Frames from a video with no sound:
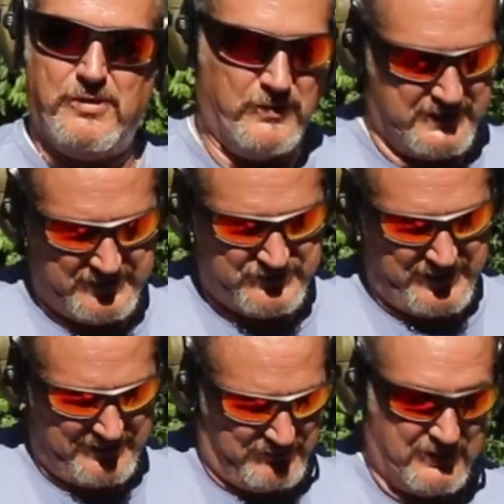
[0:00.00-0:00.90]
1 in the
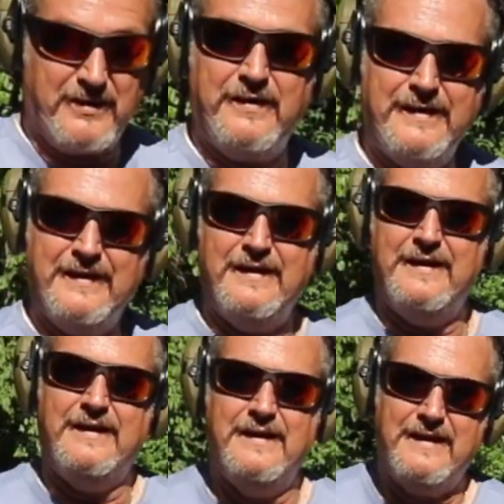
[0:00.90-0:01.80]
chamber,
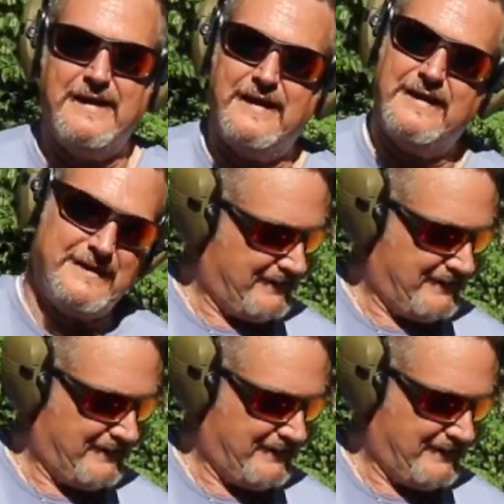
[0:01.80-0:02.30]
and